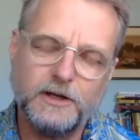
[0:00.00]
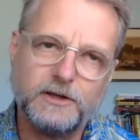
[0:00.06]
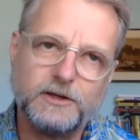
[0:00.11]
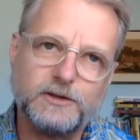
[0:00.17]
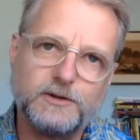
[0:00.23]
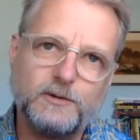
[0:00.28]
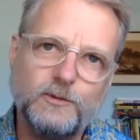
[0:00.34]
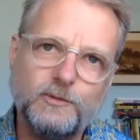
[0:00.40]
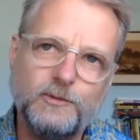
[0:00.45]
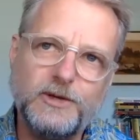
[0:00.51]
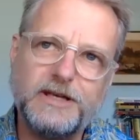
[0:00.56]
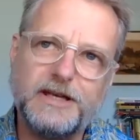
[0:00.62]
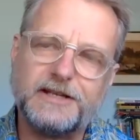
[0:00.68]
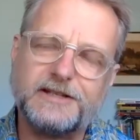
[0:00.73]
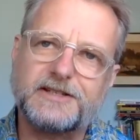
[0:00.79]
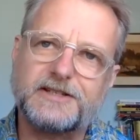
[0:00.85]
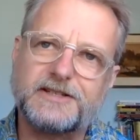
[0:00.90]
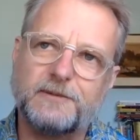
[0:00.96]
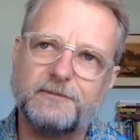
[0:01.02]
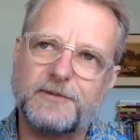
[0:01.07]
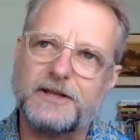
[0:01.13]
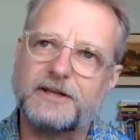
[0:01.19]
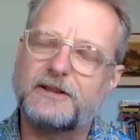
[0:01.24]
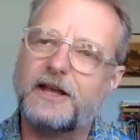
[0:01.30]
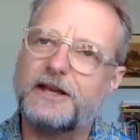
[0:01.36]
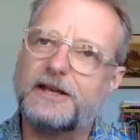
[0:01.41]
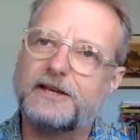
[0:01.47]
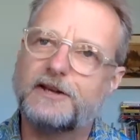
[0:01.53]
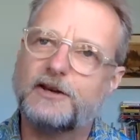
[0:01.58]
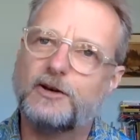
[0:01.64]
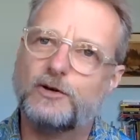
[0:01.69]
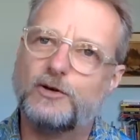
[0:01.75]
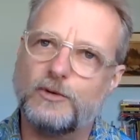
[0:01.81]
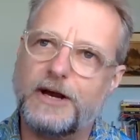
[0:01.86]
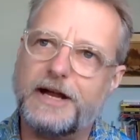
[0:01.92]
So when we get to something
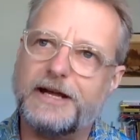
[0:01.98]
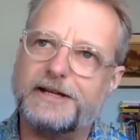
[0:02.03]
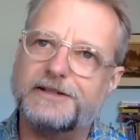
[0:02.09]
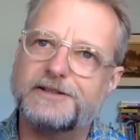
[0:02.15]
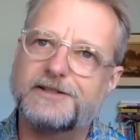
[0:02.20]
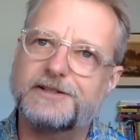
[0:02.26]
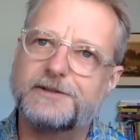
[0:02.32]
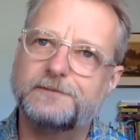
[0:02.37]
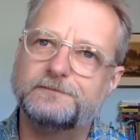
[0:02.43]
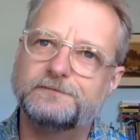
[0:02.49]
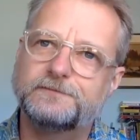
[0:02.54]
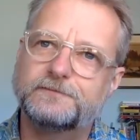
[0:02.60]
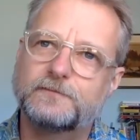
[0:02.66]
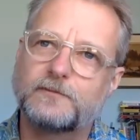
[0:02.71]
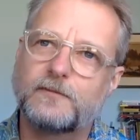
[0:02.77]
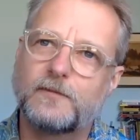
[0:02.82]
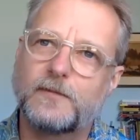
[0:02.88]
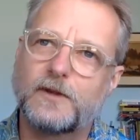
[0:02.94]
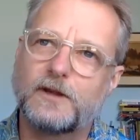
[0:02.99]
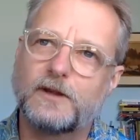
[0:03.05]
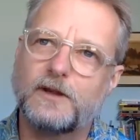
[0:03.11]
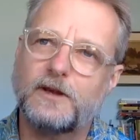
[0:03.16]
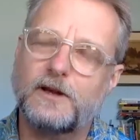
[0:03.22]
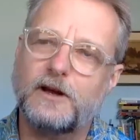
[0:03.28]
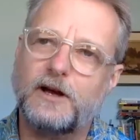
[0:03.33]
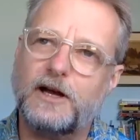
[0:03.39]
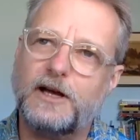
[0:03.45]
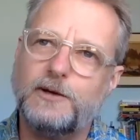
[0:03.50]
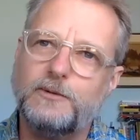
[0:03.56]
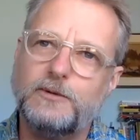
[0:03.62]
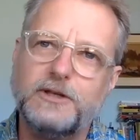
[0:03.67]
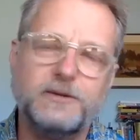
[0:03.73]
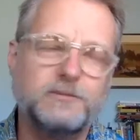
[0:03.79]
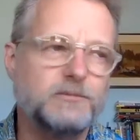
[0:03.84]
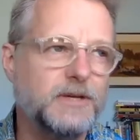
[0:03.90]
like grades, I
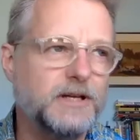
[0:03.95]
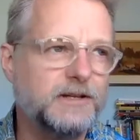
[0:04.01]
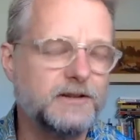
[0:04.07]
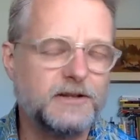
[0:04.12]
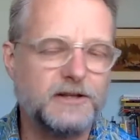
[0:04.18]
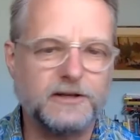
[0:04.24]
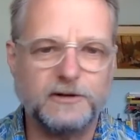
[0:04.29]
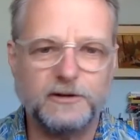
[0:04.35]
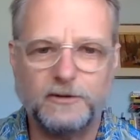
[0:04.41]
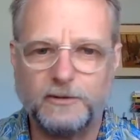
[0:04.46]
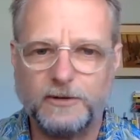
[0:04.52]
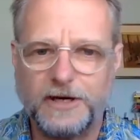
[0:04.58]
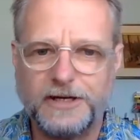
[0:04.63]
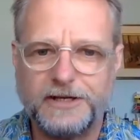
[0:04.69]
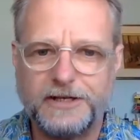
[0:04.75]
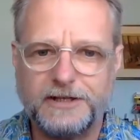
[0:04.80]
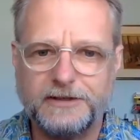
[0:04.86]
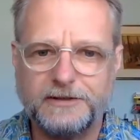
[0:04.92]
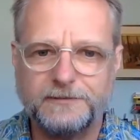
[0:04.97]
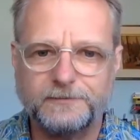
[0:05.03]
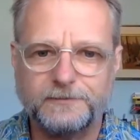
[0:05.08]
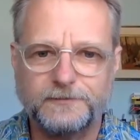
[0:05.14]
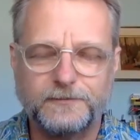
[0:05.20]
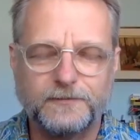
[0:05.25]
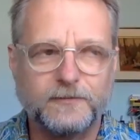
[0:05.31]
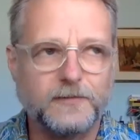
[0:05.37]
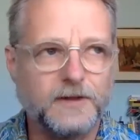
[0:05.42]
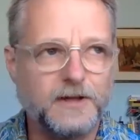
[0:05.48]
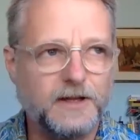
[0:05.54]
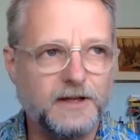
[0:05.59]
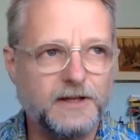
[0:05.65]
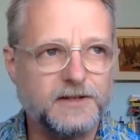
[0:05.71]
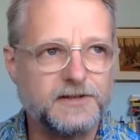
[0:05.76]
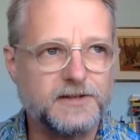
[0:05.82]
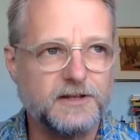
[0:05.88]
will admit that grading
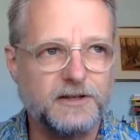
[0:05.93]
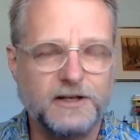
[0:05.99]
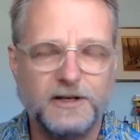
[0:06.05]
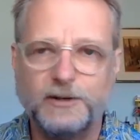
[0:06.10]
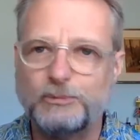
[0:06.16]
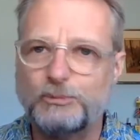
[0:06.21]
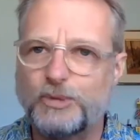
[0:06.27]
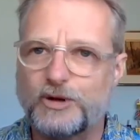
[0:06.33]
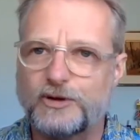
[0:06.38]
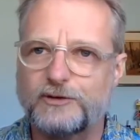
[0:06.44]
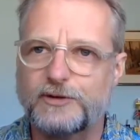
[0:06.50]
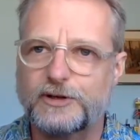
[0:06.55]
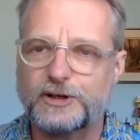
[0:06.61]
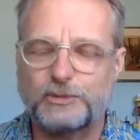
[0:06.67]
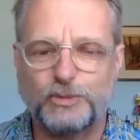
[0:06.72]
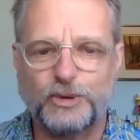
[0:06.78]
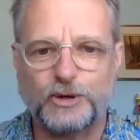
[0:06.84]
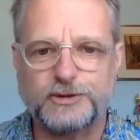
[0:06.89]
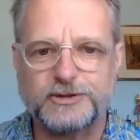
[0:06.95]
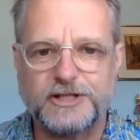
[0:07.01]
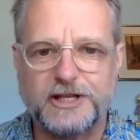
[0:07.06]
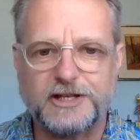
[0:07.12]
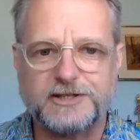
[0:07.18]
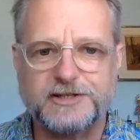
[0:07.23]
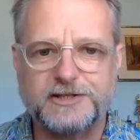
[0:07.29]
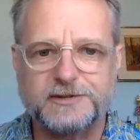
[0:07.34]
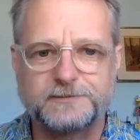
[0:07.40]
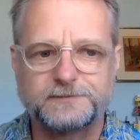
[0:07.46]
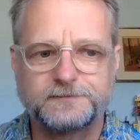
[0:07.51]
is an imperfect process.